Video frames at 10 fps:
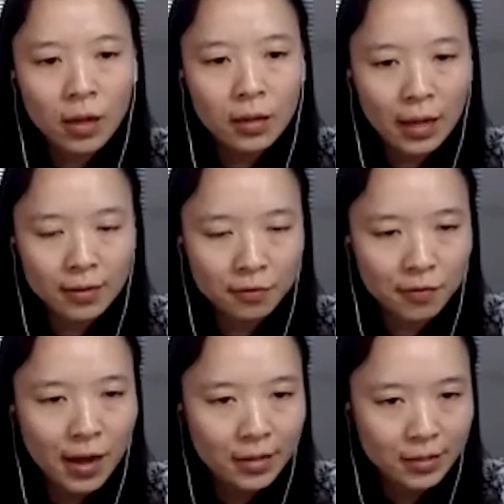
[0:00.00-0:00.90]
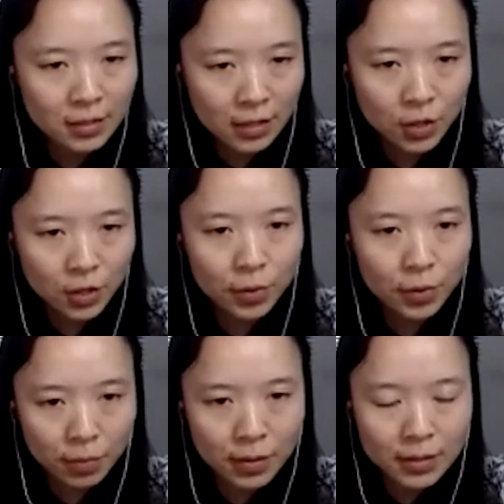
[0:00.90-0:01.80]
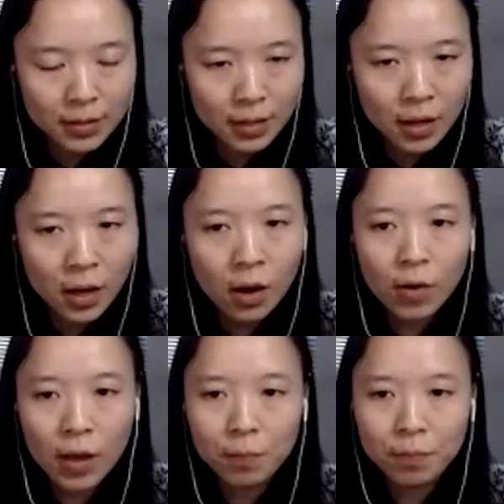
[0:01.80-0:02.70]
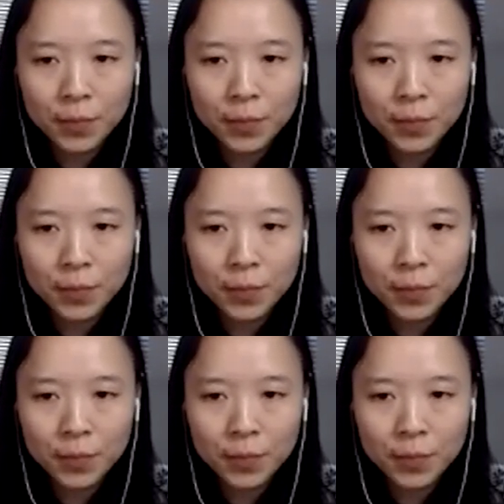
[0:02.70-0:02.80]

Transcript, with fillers: can define interpretability, right?